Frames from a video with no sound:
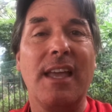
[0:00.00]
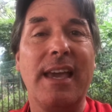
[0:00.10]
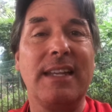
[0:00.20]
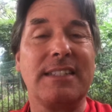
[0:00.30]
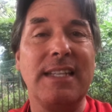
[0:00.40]

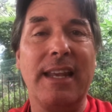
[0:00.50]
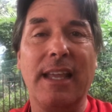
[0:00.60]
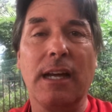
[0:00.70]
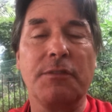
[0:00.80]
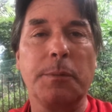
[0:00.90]
And it's not a
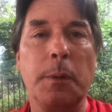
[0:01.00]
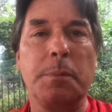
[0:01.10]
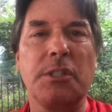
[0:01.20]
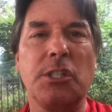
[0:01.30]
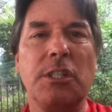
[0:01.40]
comfortable
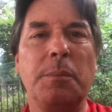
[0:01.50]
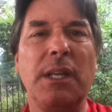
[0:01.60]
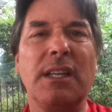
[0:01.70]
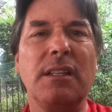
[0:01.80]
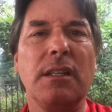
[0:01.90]
position to
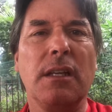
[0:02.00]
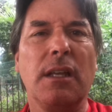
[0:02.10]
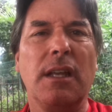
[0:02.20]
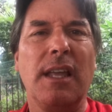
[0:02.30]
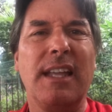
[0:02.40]
be in.
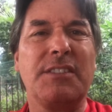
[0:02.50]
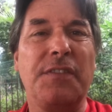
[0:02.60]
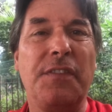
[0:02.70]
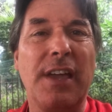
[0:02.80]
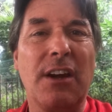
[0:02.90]
It's
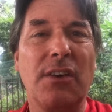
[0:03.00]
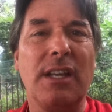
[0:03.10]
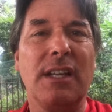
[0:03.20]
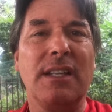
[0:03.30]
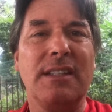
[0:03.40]
very
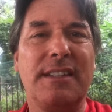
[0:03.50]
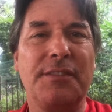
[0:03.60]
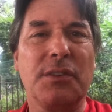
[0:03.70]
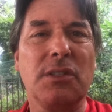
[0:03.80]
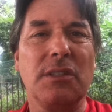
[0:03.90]

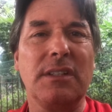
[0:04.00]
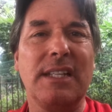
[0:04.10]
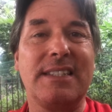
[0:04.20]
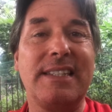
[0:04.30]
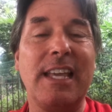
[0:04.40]
difficult.
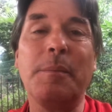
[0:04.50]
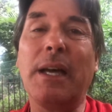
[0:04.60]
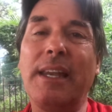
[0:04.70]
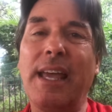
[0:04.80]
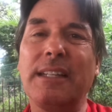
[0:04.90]
It's day
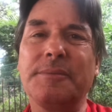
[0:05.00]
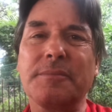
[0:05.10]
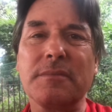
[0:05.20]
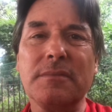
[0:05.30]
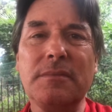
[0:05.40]
by day,
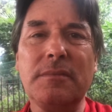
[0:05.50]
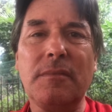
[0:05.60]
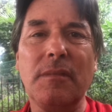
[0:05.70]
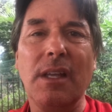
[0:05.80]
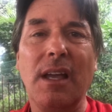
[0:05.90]

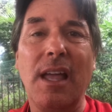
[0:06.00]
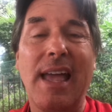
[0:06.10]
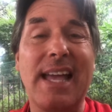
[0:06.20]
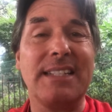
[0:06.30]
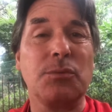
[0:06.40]

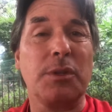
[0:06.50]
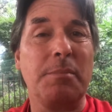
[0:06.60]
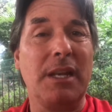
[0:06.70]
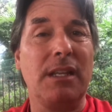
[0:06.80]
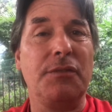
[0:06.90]
as with
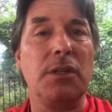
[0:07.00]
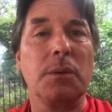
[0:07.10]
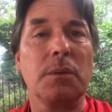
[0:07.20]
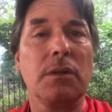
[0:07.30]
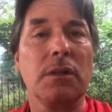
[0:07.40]
many of you.
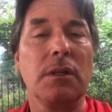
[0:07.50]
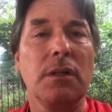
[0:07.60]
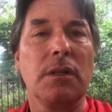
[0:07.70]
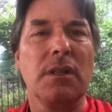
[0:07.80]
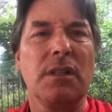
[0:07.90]

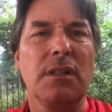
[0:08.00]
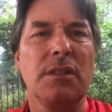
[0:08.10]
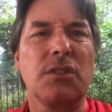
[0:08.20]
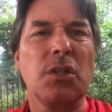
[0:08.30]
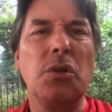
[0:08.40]

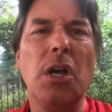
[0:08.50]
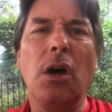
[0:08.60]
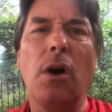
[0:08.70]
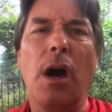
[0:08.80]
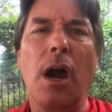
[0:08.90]
So,
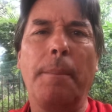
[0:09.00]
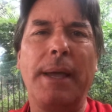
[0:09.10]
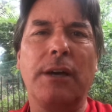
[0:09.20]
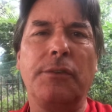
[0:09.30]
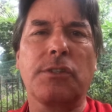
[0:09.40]
no, our
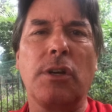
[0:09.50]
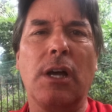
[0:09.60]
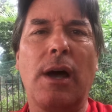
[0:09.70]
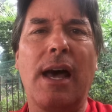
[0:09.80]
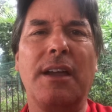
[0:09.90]
boundaries are
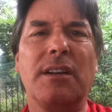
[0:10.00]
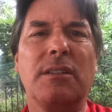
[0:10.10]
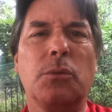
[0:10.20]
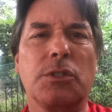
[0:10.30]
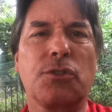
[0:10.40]
now higher.
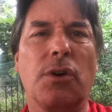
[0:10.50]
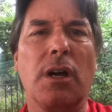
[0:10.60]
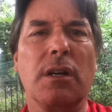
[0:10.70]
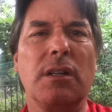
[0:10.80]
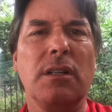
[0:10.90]
We're
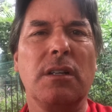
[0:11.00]
stronger.